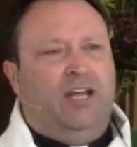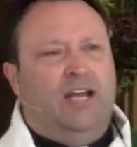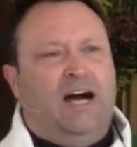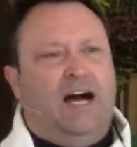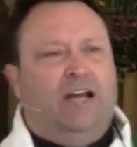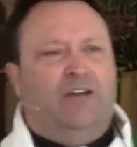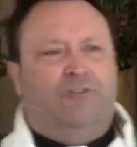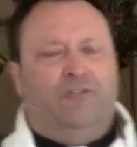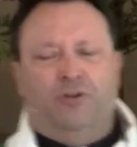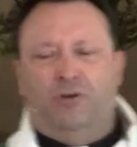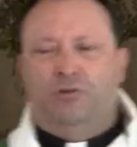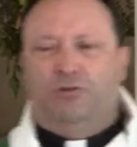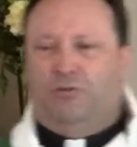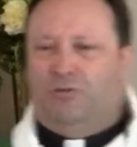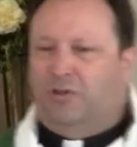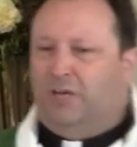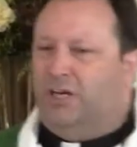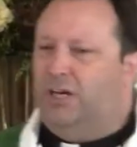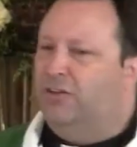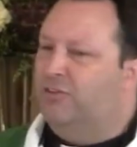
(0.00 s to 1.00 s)
God, if you
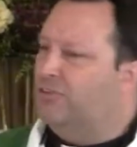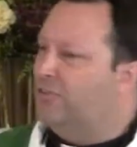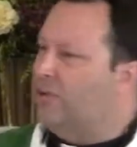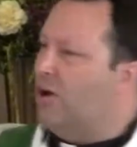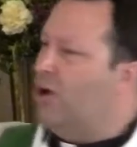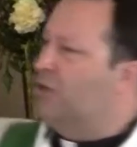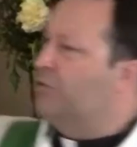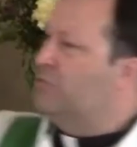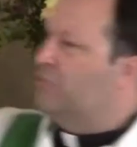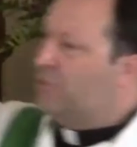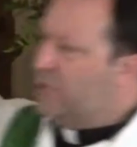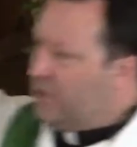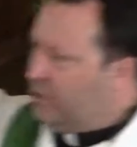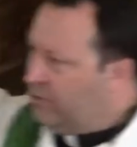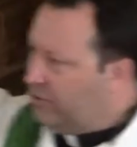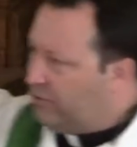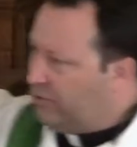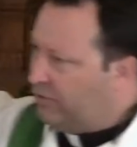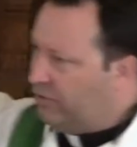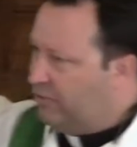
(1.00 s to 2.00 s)
do this, I'll do
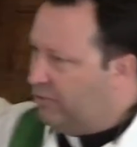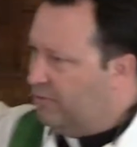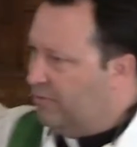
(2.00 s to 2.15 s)
this.